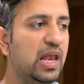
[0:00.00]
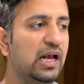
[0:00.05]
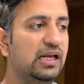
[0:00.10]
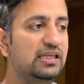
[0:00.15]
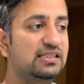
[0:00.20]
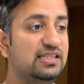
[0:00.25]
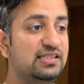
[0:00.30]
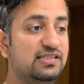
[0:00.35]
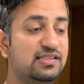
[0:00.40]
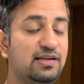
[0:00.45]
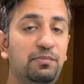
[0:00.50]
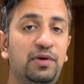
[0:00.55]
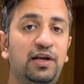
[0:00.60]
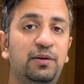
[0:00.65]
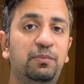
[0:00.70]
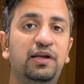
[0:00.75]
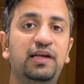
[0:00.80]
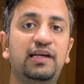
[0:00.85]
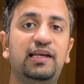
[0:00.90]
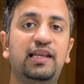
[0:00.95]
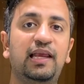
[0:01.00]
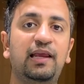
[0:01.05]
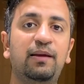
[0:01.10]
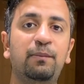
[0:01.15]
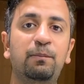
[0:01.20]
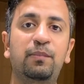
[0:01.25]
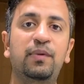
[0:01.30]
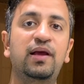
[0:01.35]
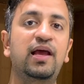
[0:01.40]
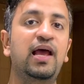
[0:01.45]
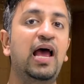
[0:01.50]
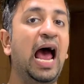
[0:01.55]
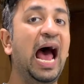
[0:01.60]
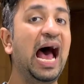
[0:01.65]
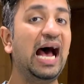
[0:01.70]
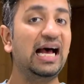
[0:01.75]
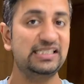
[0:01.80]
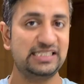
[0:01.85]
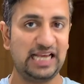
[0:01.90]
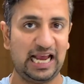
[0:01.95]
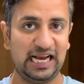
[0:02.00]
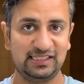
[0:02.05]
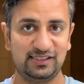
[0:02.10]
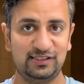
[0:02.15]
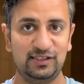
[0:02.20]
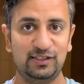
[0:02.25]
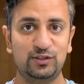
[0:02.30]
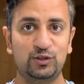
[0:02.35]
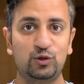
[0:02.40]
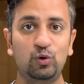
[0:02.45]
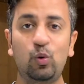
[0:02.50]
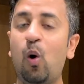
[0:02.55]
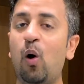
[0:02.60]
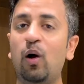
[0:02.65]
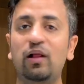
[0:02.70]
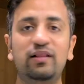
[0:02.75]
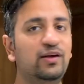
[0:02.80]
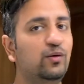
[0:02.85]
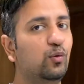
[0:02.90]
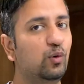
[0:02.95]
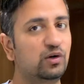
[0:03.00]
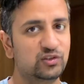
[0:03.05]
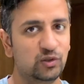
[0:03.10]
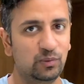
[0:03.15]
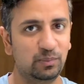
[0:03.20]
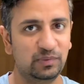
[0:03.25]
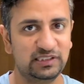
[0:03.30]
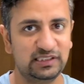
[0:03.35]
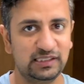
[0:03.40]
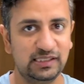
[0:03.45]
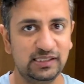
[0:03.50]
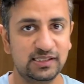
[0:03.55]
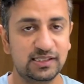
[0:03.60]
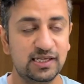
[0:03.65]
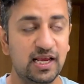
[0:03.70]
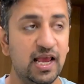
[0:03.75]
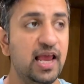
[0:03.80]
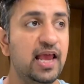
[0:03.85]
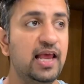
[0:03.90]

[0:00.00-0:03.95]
System admin team has access to all the virtual machines.